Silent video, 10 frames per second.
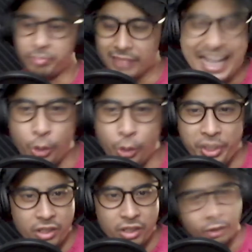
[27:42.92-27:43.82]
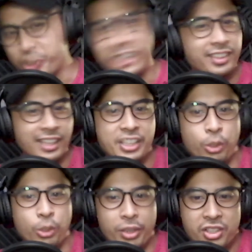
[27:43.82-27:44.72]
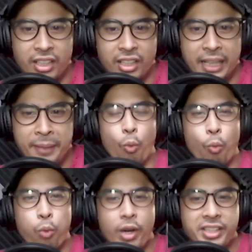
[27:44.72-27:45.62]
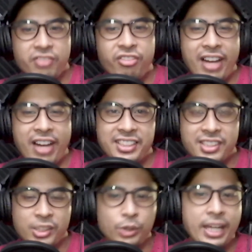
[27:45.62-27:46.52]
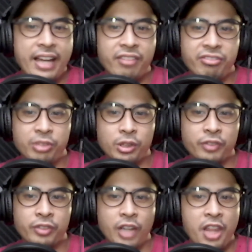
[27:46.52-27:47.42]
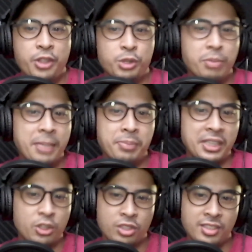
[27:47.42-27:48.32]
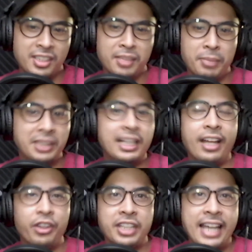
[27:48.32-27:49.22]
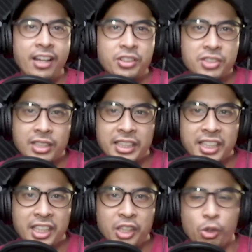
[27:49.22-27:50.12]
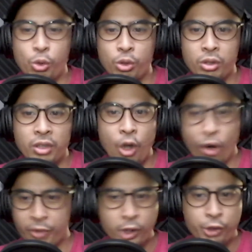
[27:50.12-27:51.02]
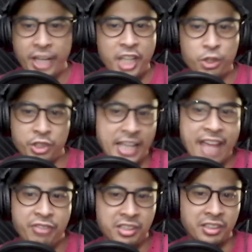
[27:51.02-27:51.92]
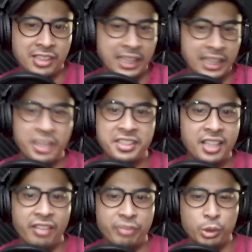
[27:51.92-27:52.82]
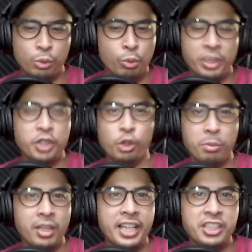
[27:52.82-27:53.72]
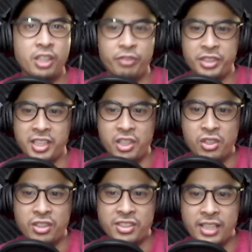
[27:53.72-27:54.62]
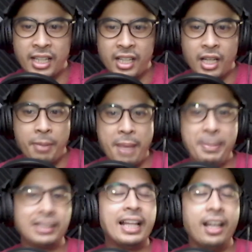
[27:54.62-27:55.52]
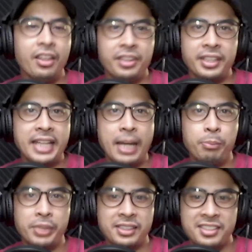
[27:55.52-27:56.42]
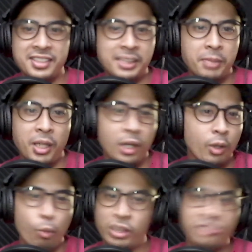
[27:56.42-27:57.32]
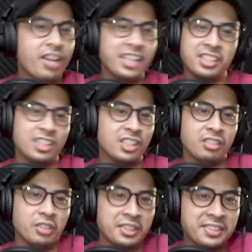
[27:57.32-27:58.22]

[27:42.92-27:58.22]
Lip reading: Last question, or second to last question. What advice do you have for others who might be interested in mental health counseling, or for creators and advocates like myself who want to normalize conversations about mental health and help break the stigma? What advice can you give us?